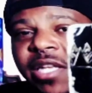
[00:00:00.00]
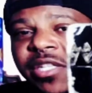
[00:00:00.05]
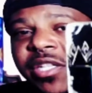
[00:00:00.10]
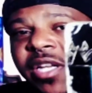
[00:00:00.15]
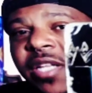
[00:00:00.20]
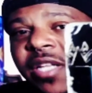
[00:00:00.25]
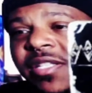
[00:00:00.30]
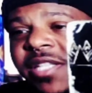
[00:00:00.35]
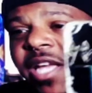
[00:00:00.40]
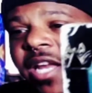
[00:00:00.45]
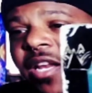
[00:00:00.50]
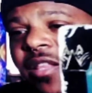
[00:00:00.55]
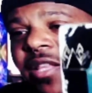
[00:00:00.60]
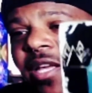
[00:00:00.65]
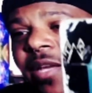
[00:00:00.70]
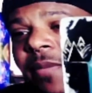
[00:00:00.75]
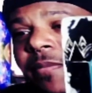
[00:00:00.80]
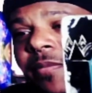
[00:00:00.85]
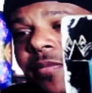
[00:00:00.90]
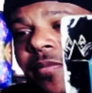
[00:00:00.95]
She doesn't say anything.
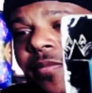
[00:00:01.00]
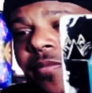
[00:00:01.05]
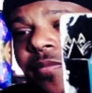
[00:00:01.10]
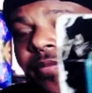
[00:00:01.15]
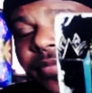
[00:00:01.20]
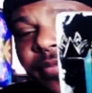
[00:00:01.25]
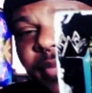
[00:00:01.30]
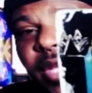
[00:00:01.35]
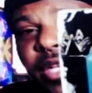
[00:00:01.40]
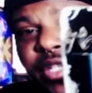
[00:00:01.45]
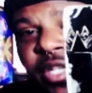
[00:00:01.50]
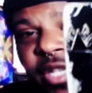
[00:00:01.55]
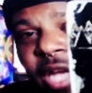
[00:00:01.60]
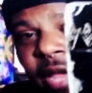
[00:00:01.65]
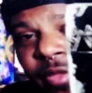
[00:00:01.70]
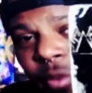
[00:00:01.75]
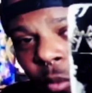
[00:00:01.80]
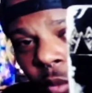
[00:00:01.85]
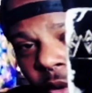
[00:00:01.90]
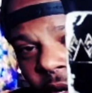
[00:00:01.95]
She's got
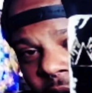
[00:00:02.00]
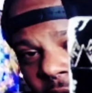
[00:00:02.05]
the world